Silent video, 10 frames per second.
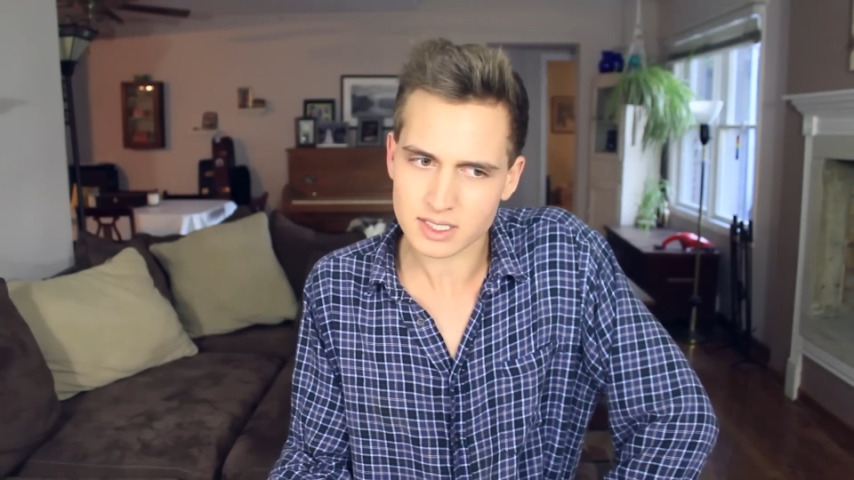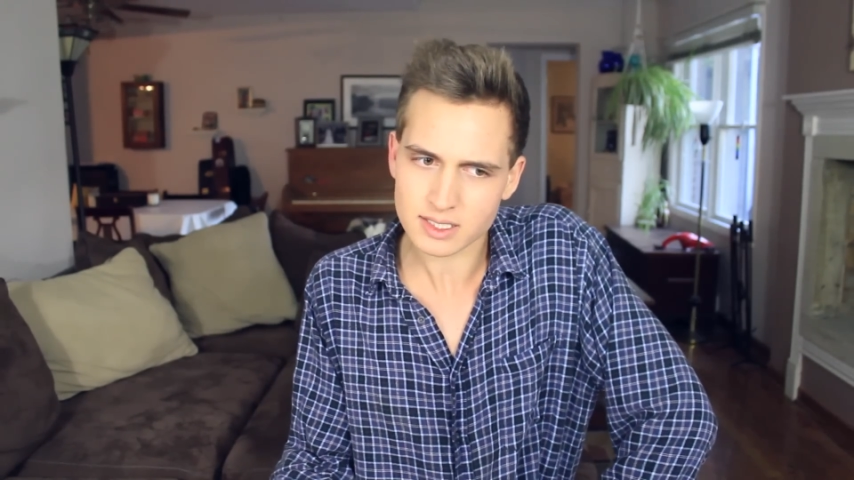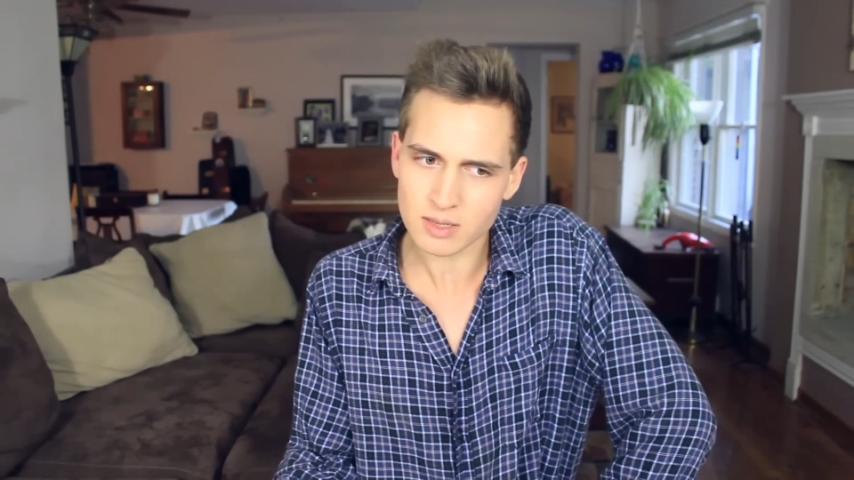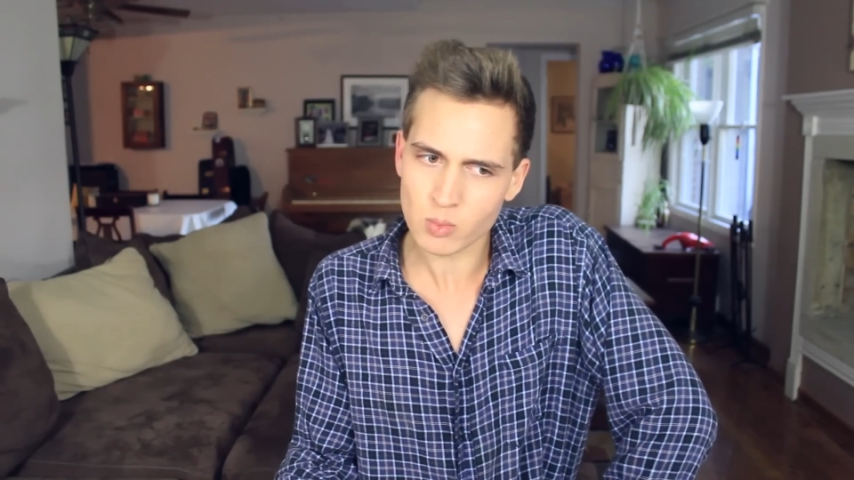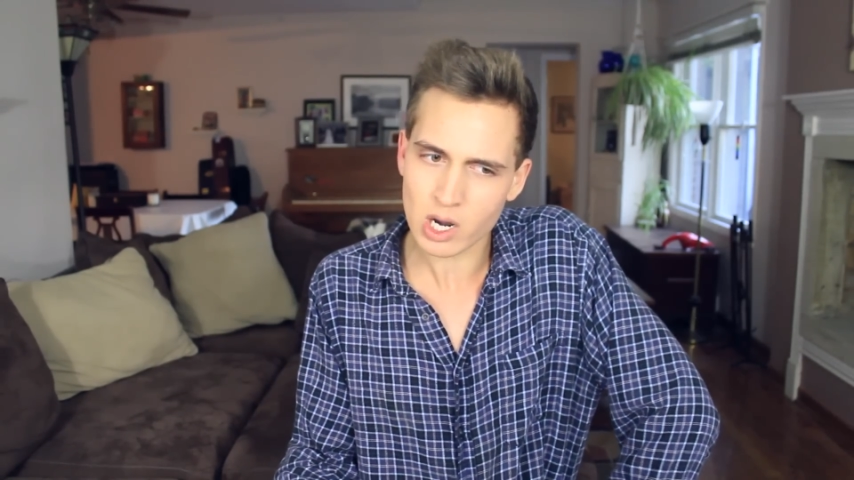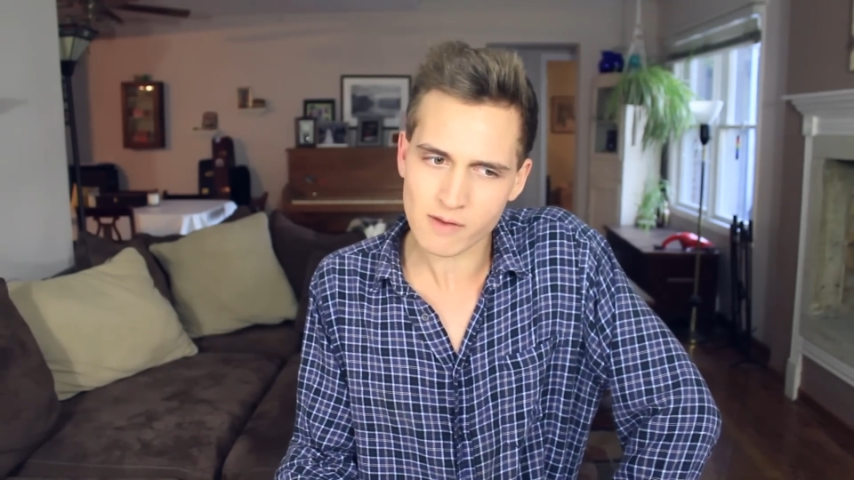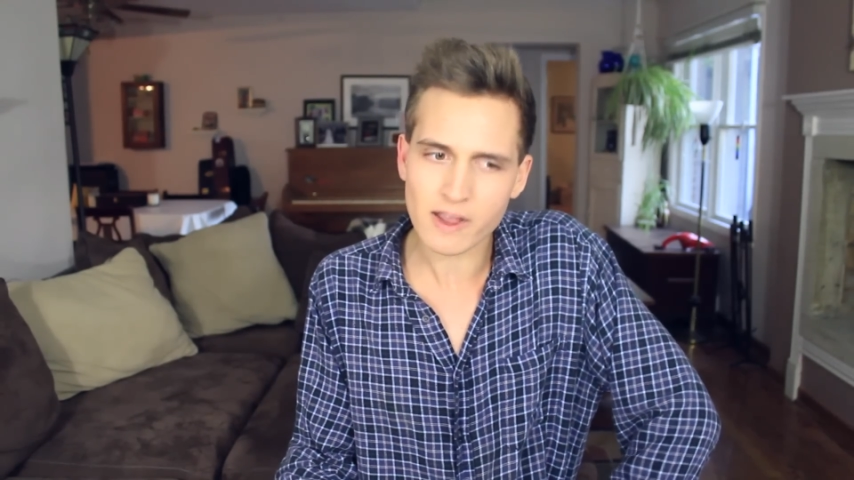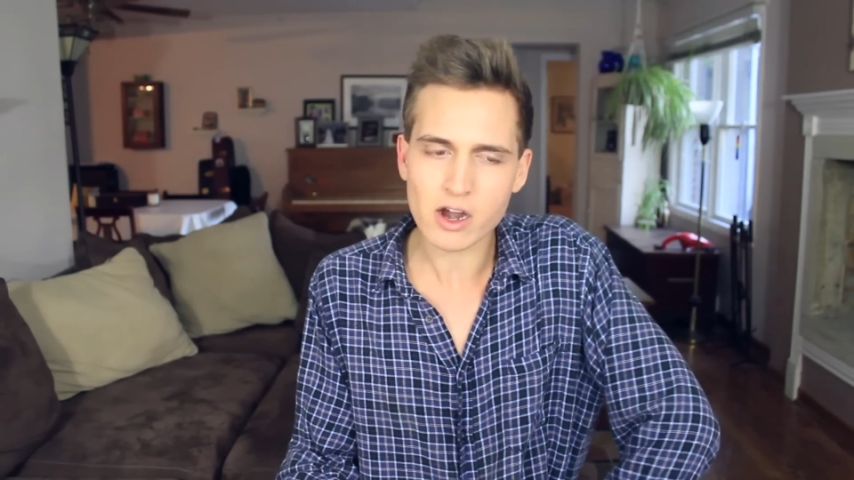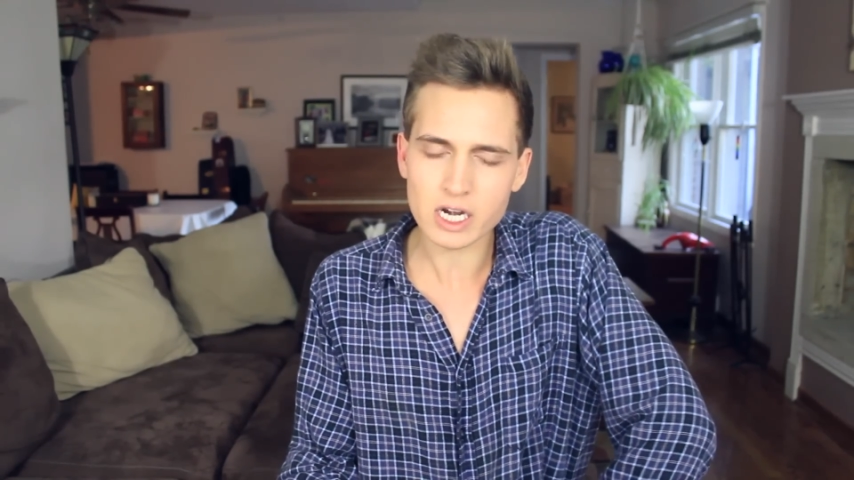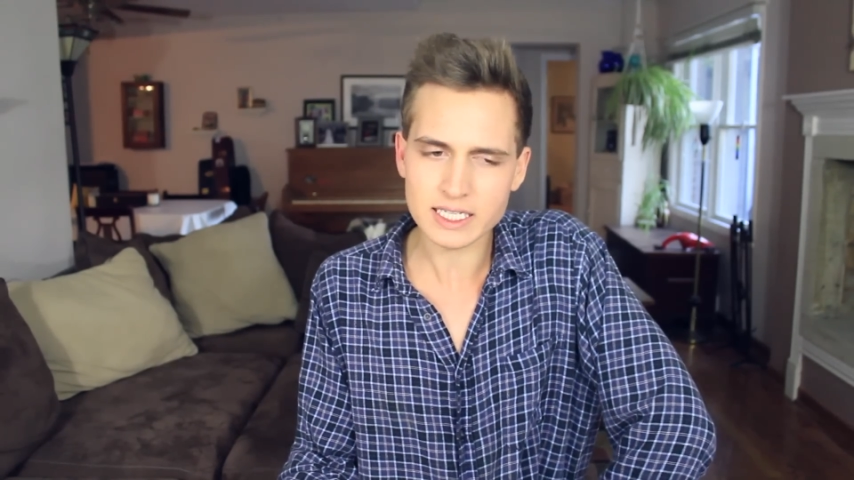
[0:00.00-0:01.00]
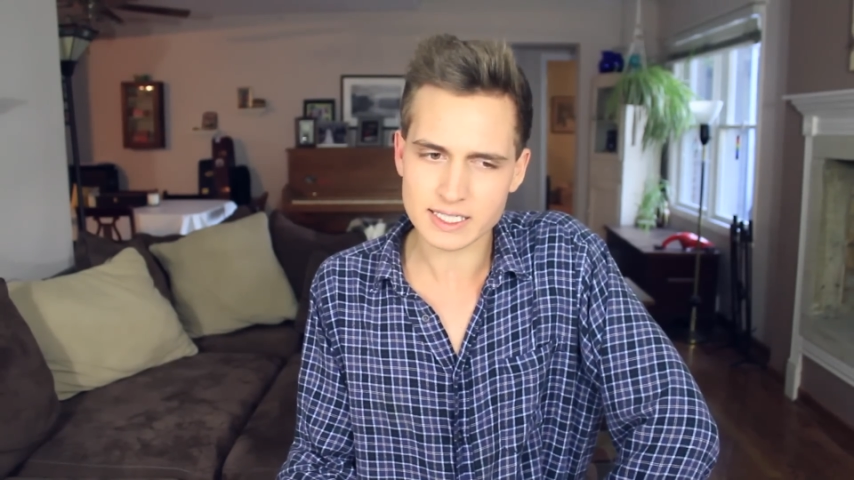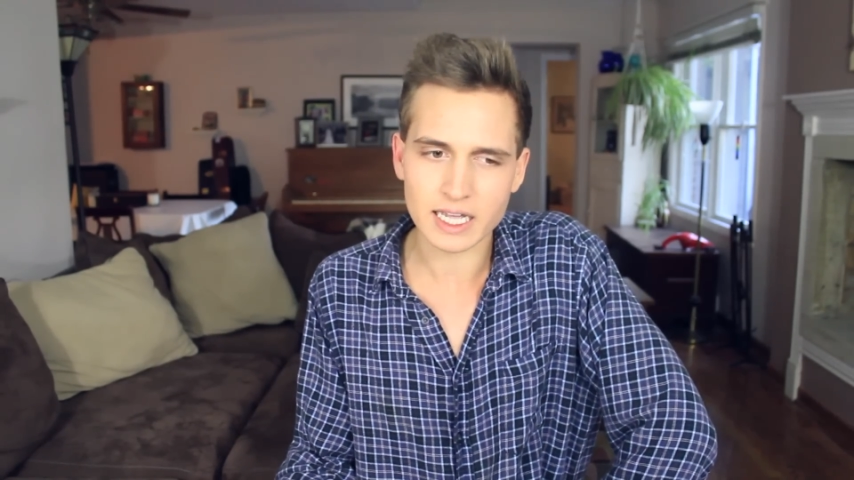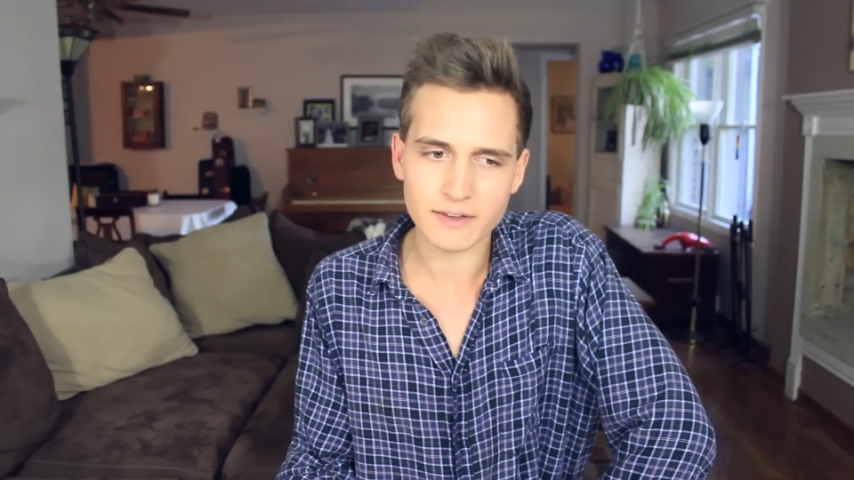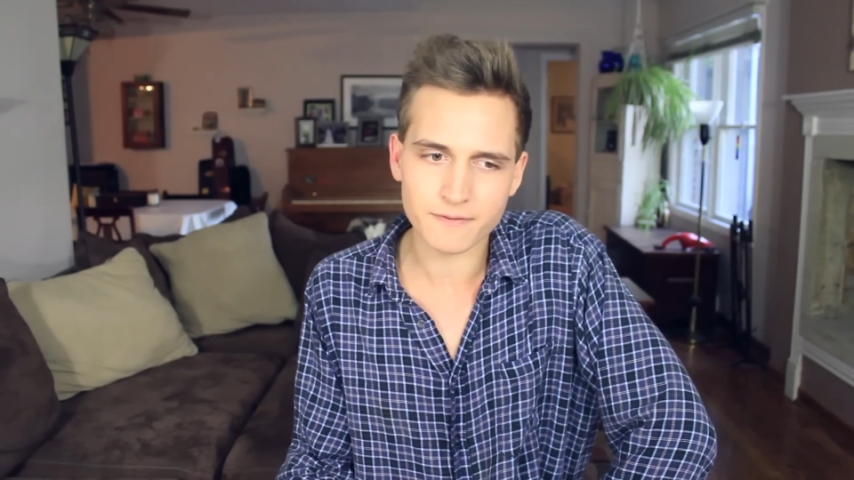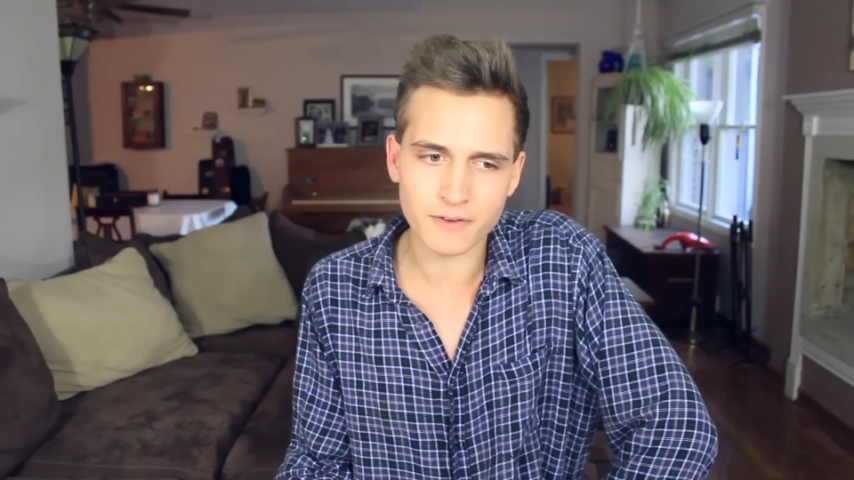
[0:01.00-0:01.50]
somewhere very
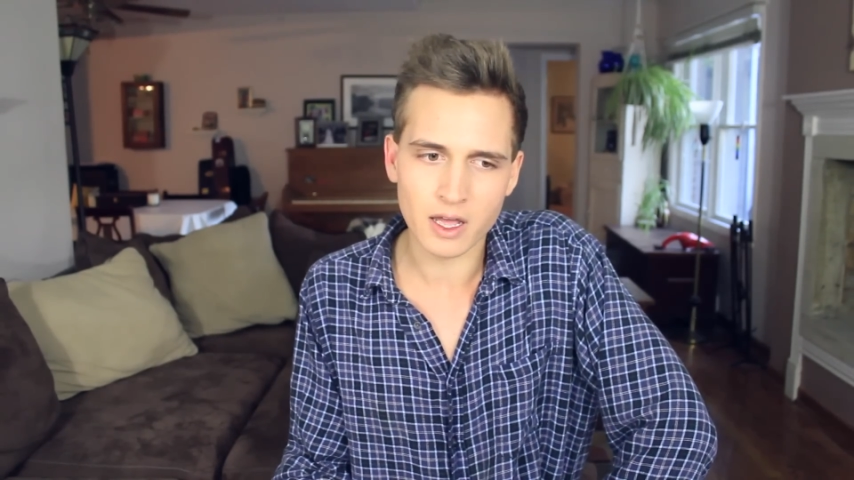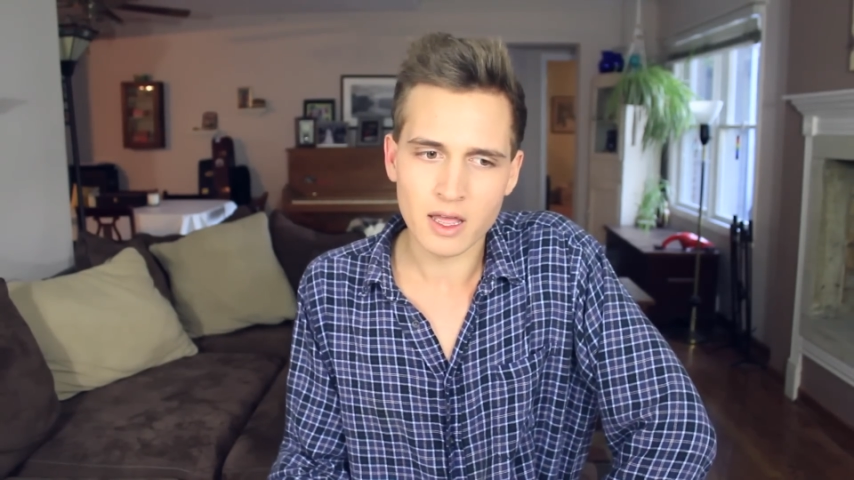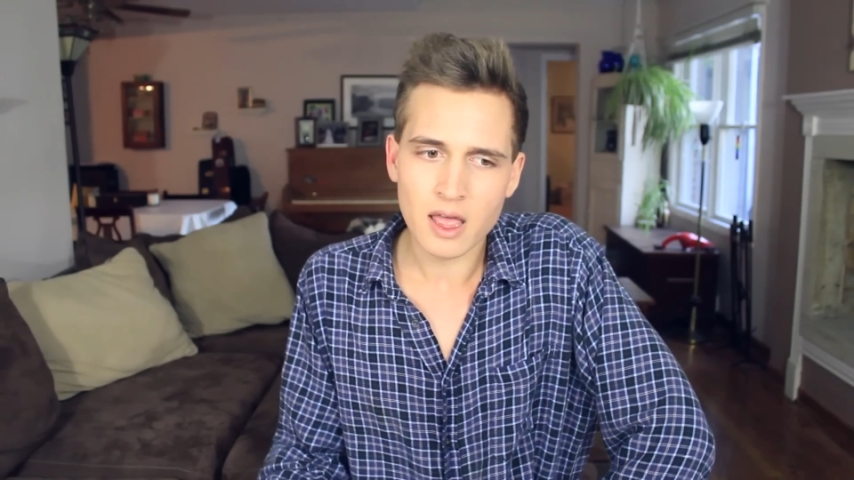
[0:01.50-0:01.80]
safe